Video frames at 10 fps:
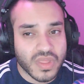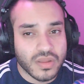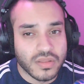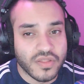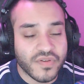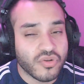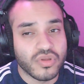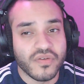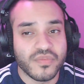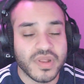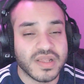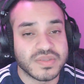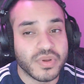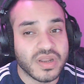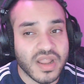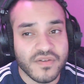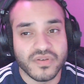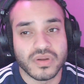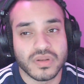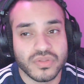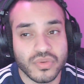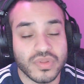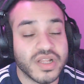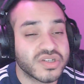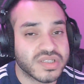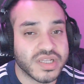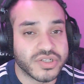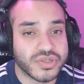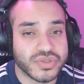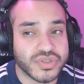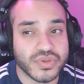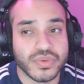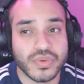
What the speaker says: The federal government has put in effort through legislature to